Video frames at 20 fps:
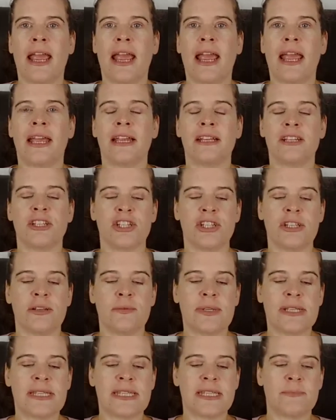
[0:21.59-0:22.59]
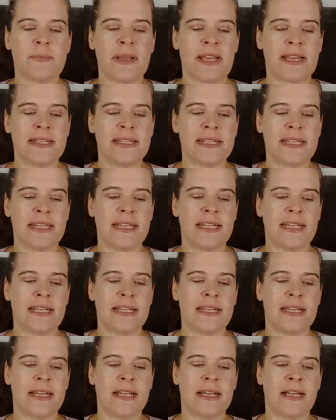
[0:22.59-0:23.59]
and she was
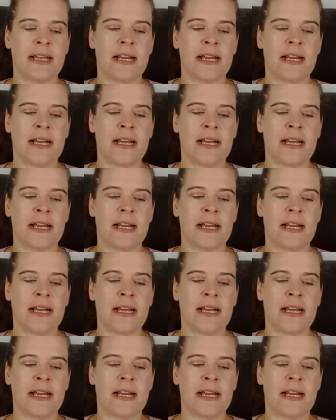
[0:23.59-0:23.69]
spending